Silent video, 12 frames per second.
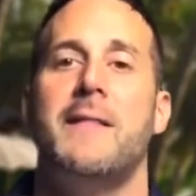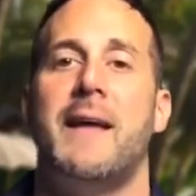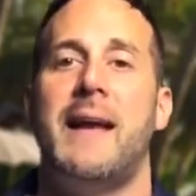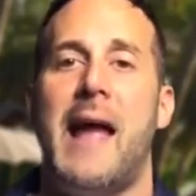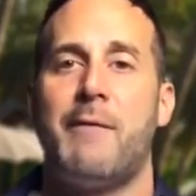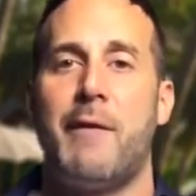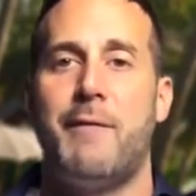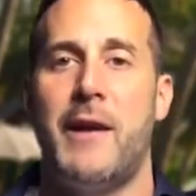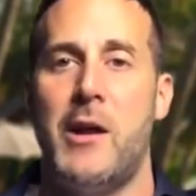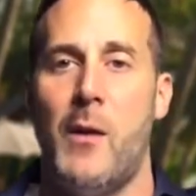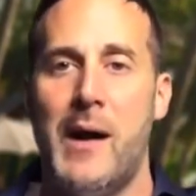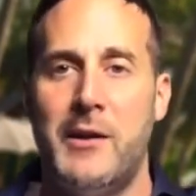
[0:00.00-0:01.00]
then every
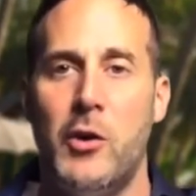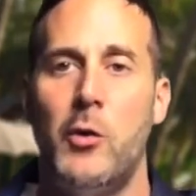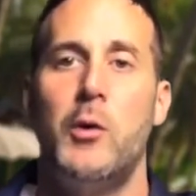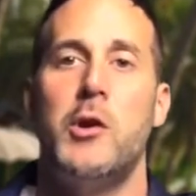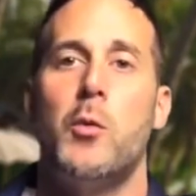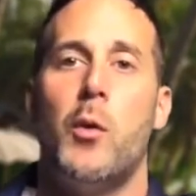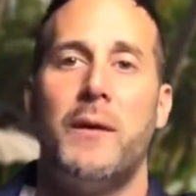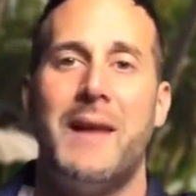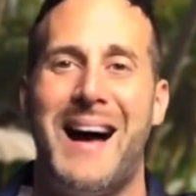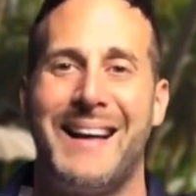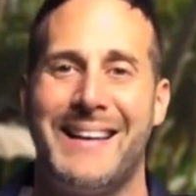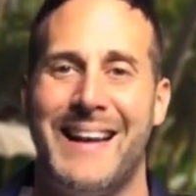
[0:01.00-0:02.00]
video I do, you will
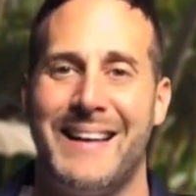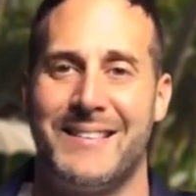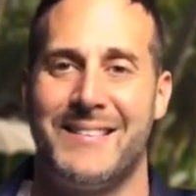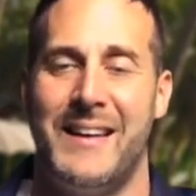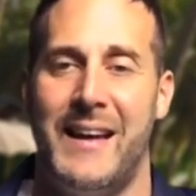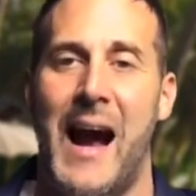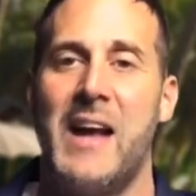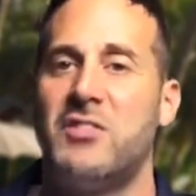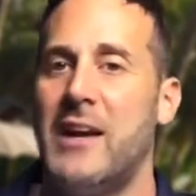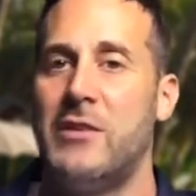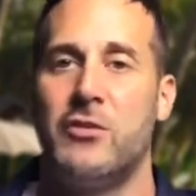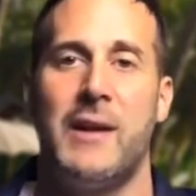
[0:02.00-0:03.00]
not get to see. I
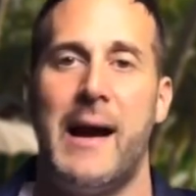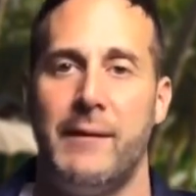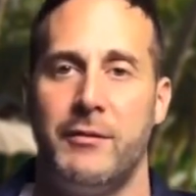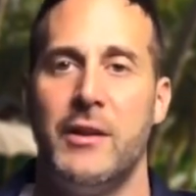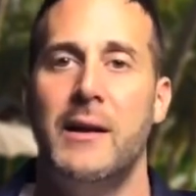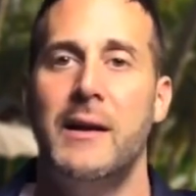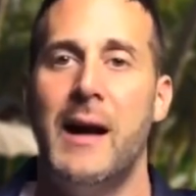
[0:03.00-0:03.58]
change lives.